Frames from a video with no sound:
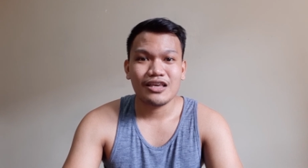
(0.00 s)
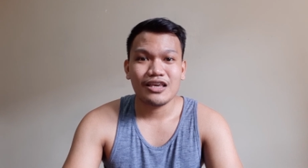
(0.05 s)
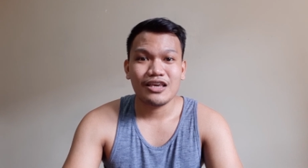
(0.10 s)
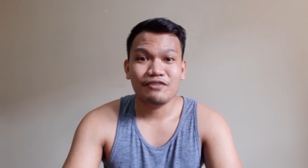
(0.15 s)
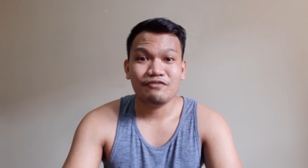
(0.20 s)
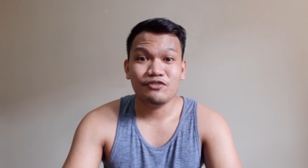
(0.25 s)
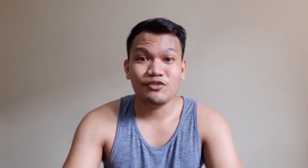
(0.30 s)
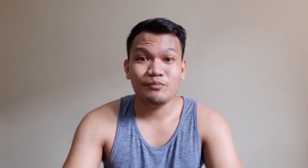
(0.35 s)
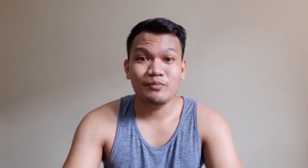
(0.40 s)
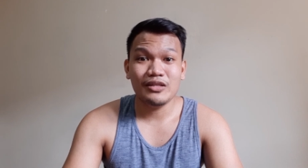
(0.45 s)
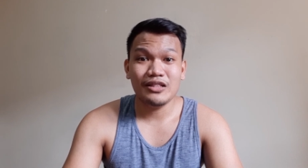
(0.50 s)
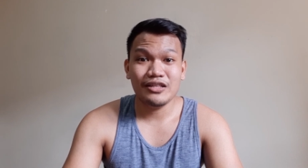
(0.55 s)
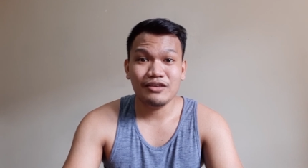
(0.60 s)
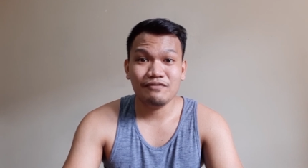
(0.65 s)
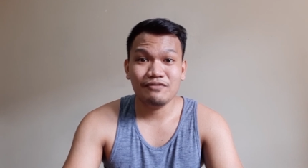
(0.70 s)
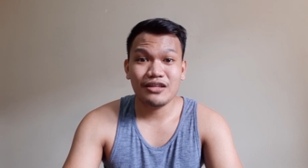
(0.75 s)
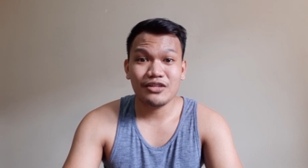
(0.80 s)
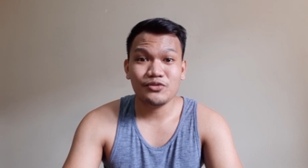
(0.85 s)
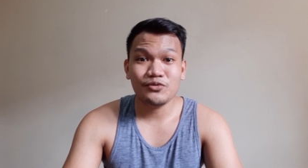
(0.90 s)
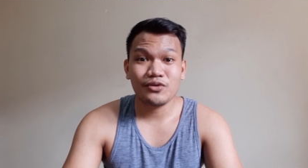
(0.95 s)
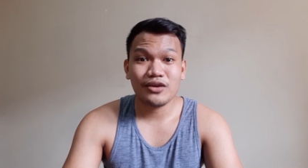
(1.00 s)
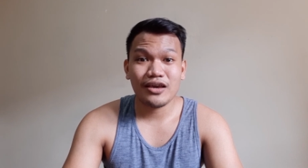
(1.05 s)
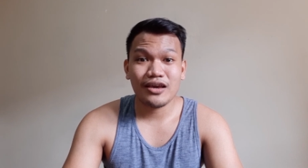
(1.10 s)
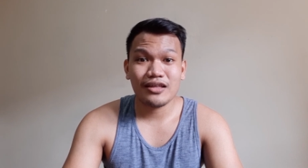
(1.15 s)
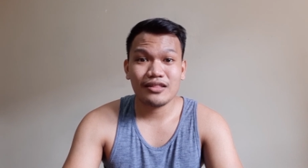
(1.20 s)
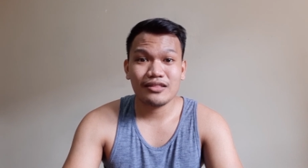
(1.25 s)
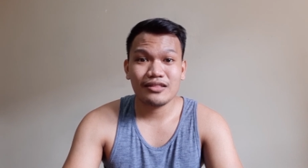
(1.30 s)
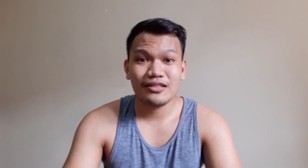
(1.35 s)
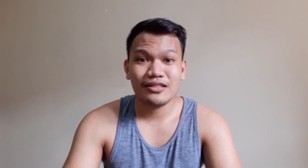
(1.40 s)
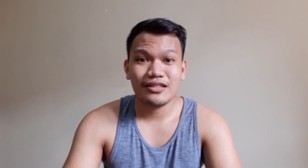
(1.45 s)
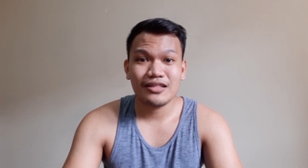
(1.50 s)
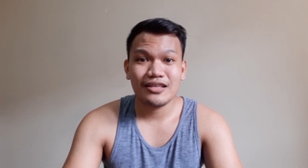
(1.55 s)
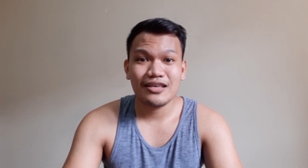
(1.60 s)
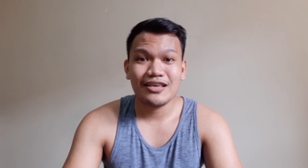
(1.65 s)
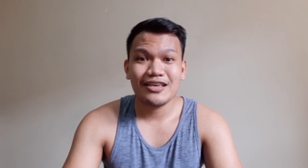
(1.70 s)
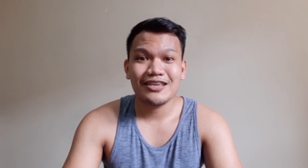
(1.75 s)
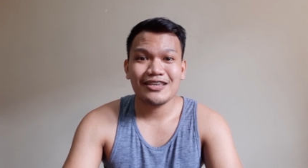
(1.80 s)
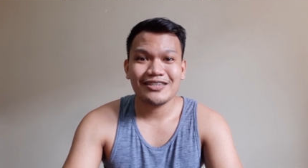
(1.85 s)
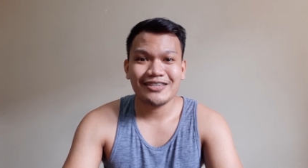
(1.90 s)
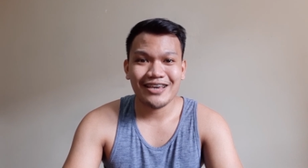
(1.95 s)
If you believe that you can,
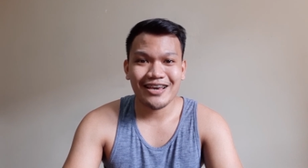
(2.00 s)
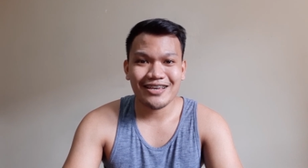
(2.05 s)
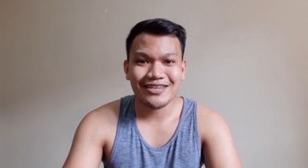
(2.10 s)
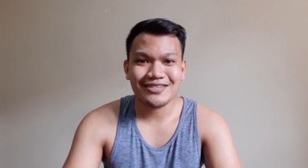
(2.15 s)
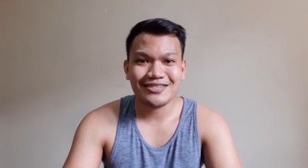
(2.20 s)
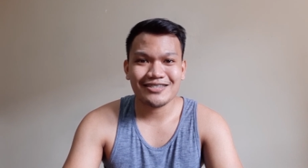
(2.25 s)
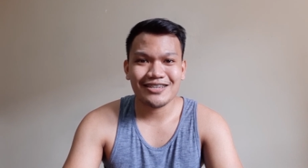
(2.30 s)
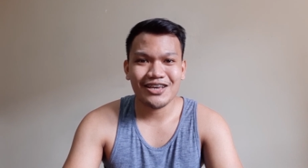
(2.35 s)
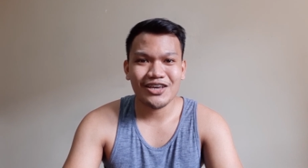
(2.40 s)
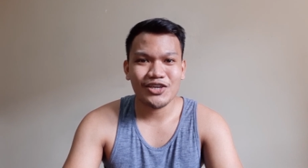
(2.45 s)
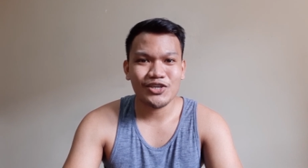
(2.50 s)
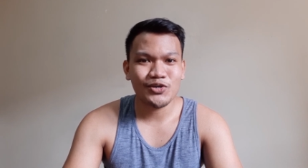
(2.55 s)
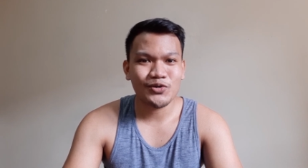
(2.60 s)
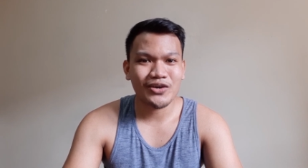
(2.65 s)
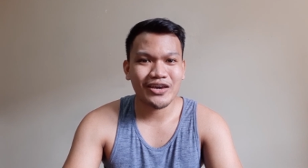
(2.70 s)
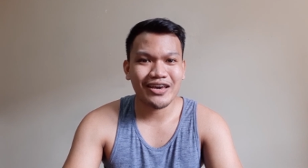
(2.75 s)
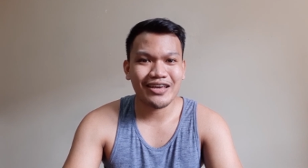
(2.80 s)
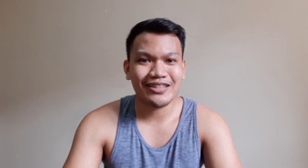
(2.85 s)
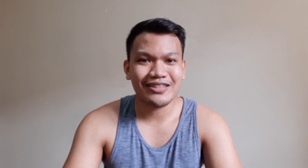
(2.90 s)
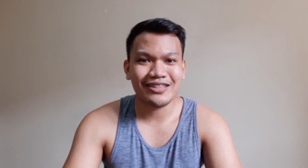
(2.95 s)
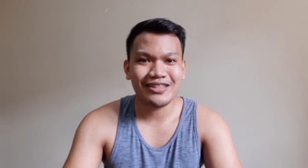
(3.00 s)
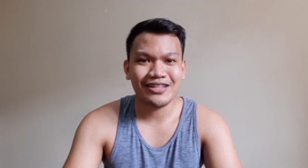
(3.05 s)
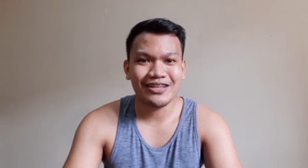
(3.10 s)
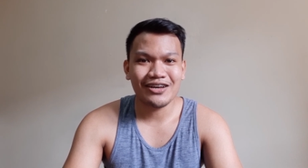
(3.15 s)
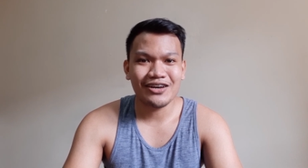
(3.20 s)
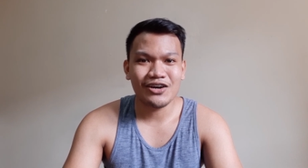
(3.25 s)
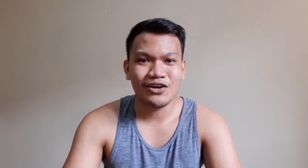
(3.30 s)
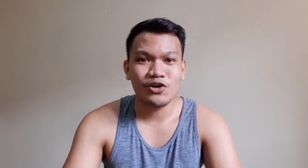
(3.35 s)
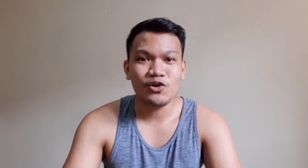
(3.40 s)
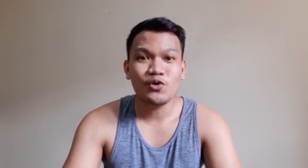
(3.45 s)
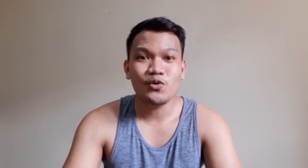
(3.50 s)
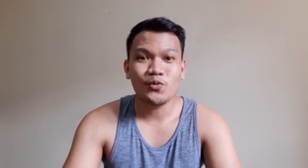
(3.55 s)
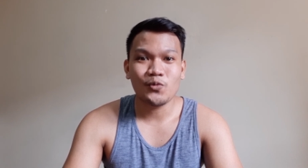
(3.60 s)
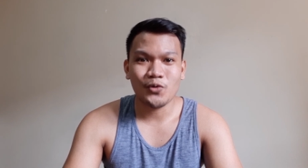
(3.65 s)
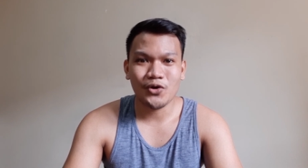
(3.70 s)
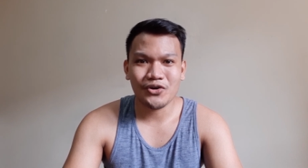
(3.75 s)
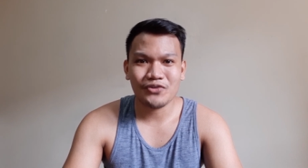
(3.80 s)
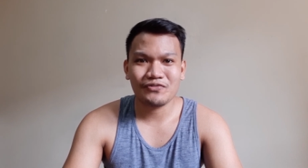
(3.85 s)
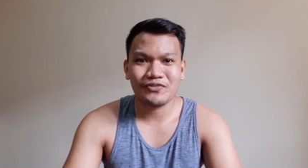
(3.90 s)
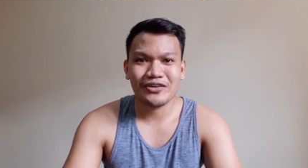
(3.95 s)
yes, you can.
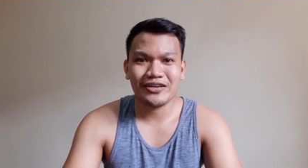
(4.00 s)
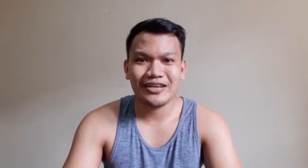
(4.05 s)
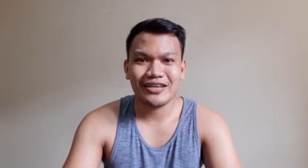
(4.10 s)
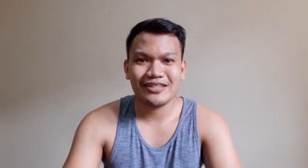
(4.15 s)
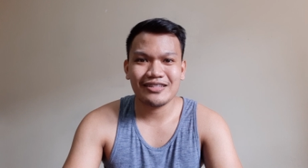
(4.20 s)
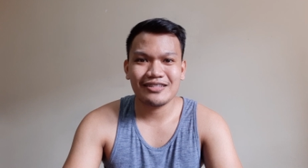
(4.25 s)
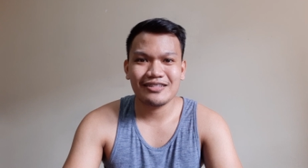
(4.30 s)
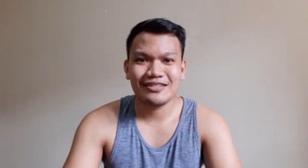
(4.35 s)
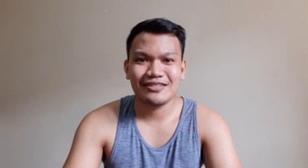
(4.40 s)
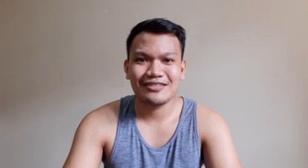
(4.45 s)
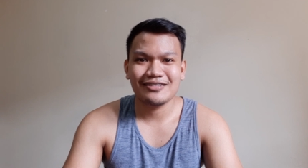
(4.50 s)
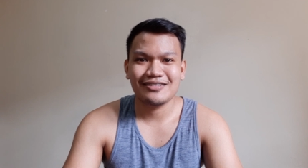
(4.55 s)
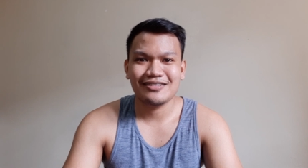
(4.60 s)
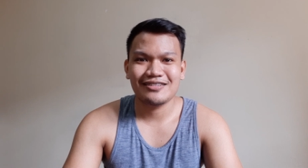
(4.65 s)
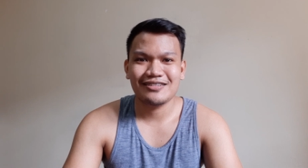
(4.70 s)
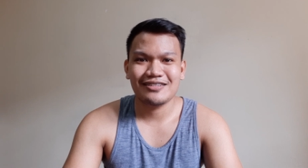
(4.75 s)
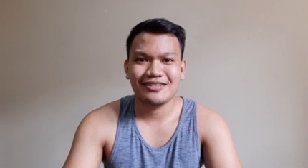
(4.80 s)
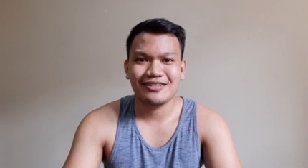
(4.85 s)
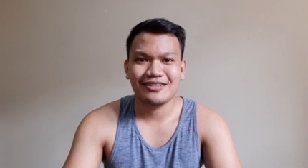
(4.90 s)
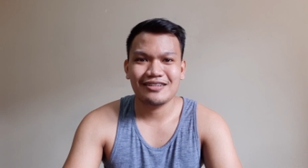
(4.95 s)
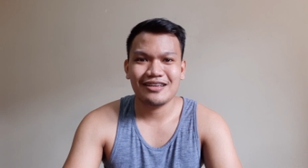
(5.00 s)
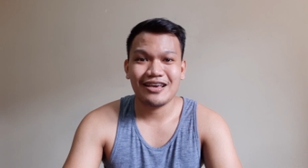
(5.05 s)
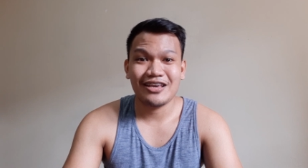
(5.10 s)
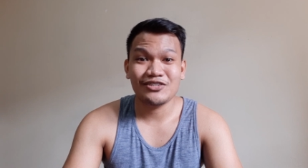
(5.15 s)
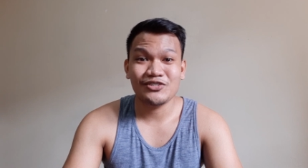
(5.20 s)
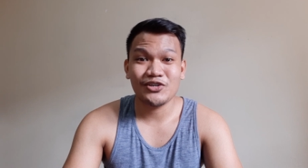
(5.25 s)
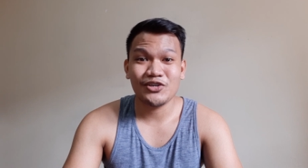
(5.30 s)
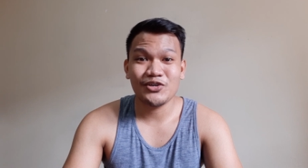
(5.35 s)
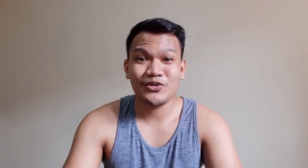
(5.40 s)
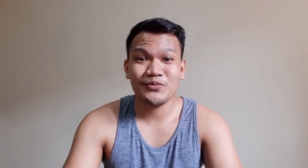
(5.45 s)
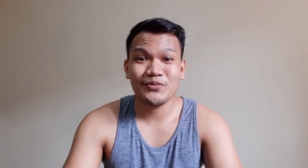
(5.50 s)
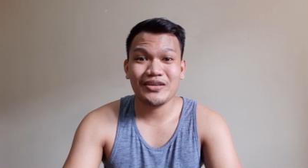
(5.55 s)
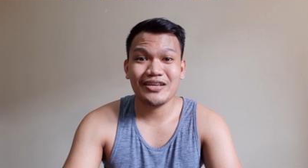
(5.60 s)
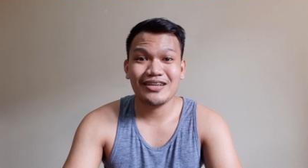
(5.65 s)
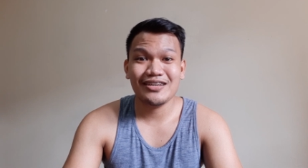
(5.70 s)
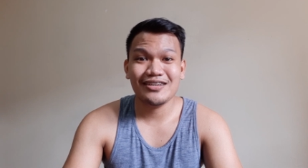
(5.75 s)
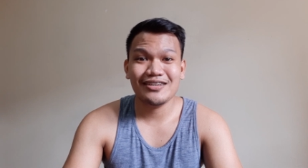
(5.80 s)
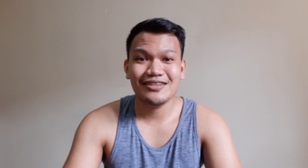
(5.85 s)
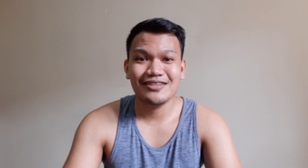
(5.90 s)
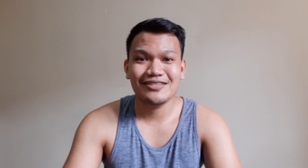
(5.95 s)
Work for it. Enjoy your
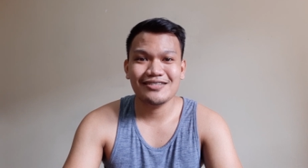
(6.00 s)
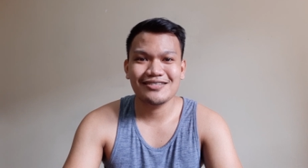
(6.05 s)
week.